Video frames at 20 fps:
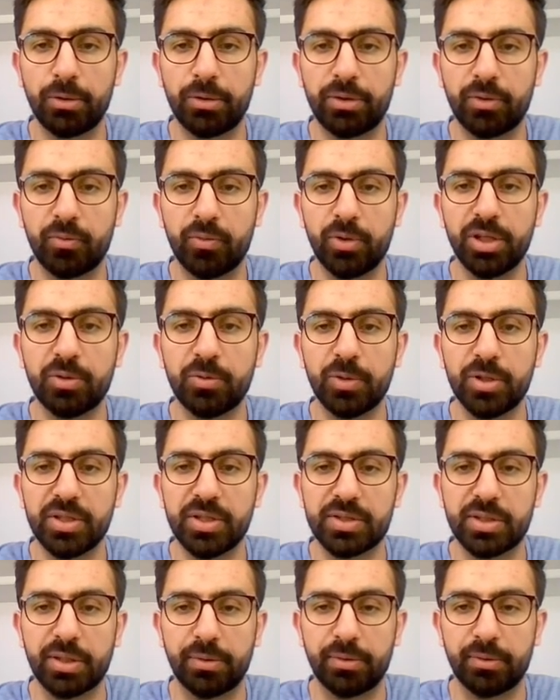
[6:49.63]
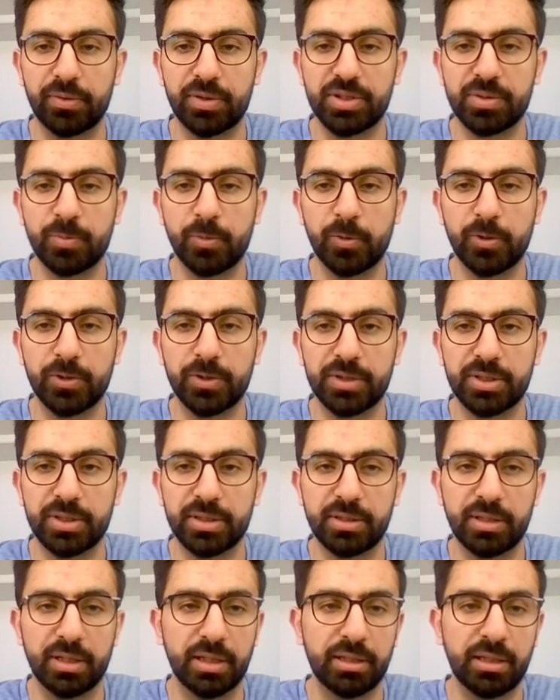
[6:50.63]
requests and the response
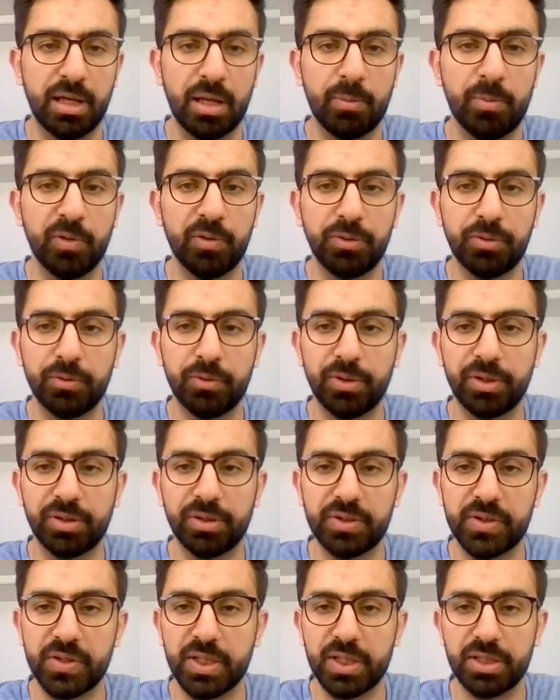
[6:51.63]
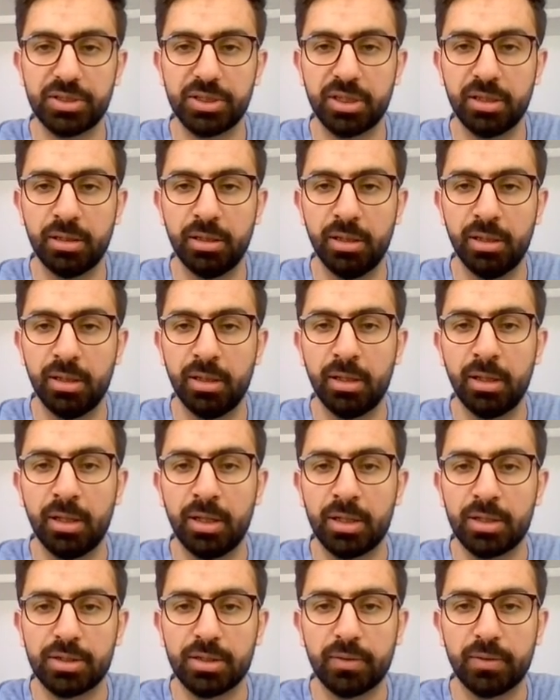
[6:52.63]
that happened during this session.
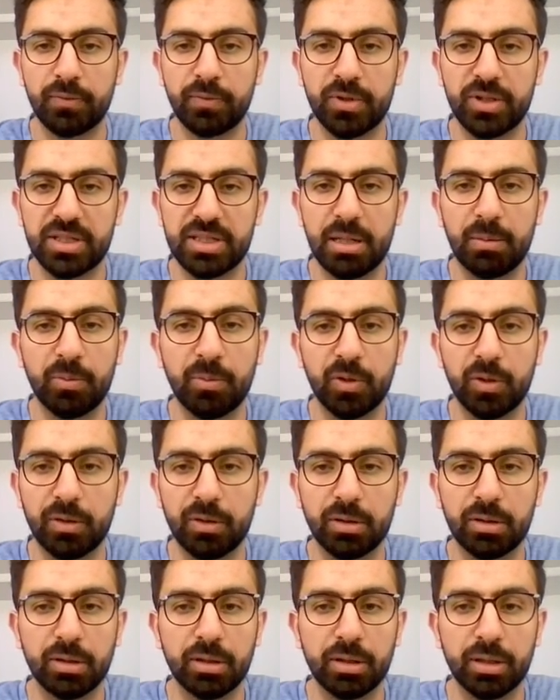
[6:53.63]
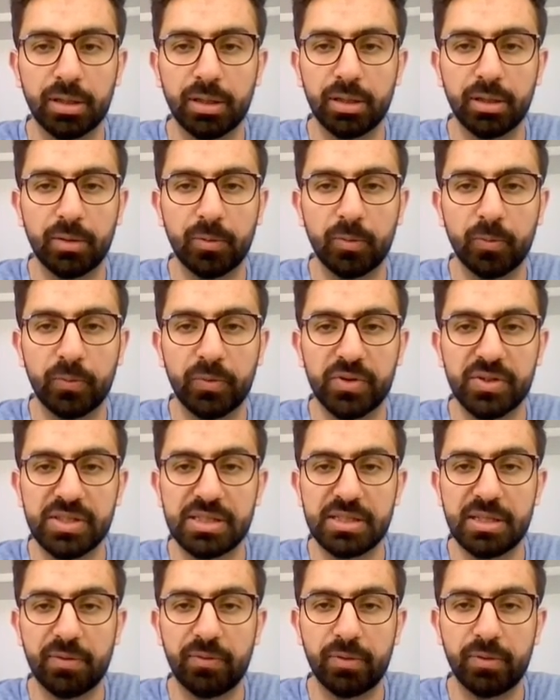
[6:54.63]
So for example, this
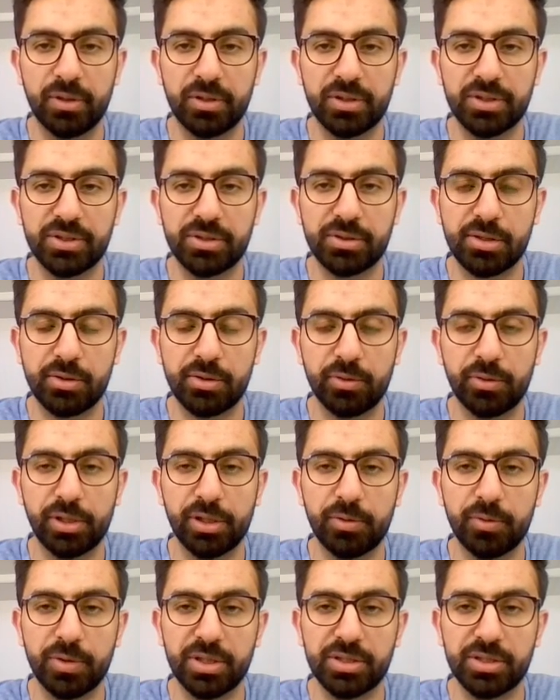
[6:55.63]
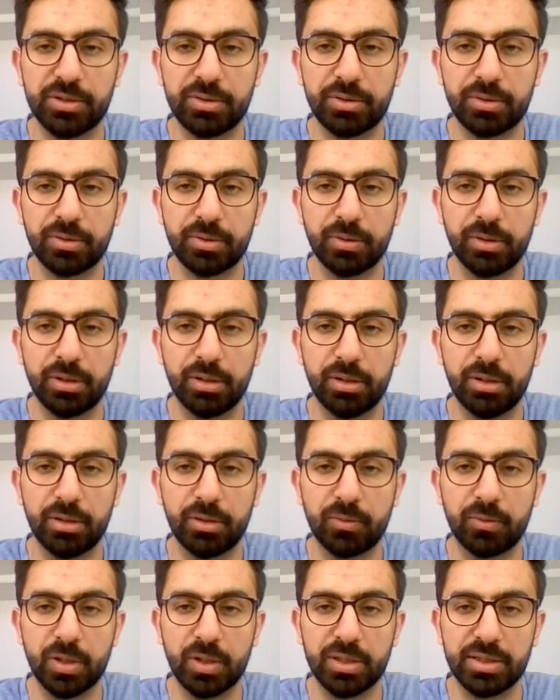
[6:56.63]
is the first request,
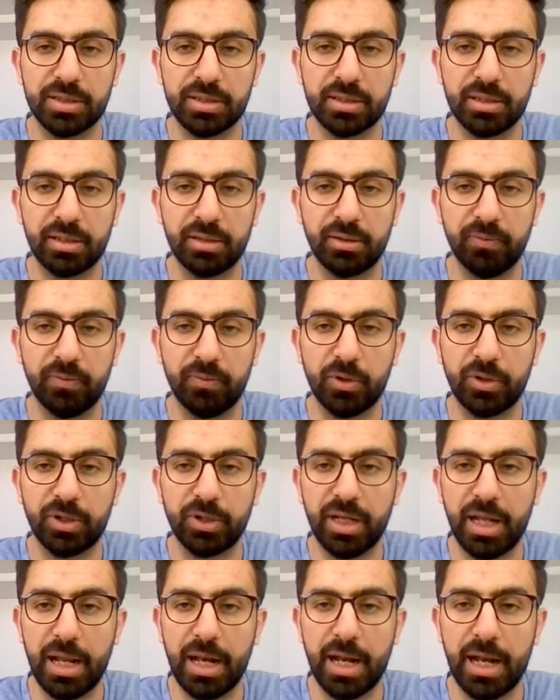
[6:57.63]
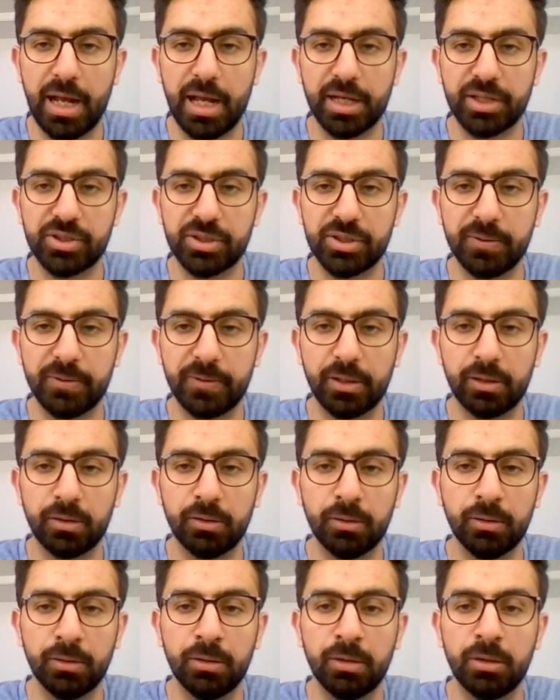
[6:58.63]
was invoking an action
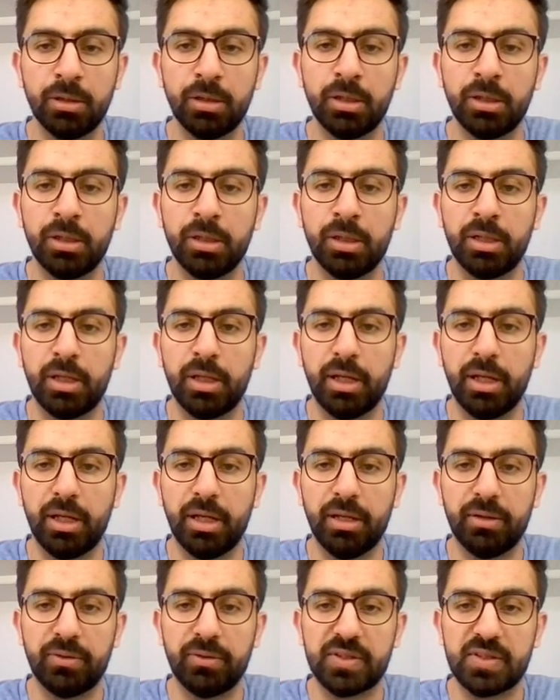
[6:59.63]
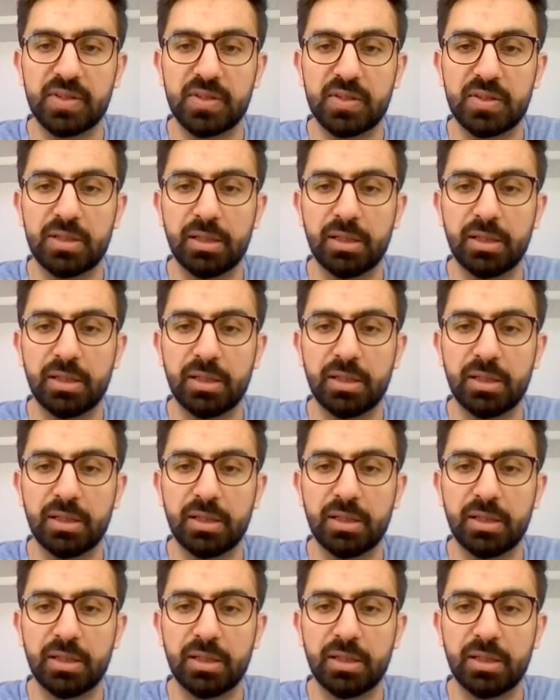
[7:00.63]
toggle, and this is the